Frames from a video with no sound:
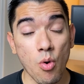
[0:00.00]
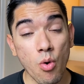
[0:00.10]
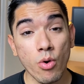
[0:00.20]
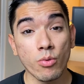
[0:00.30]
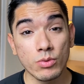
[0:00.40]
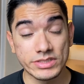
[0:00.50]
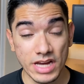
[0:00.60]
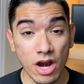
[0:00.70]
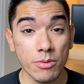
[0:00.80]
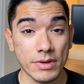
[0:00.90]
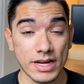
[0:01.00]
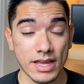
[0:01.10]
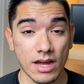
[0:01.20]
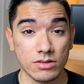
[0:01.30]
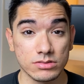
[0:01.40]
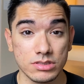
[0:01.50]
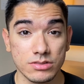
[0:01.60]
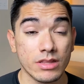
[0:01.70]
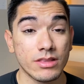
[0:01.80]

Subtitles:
or retirement accounts.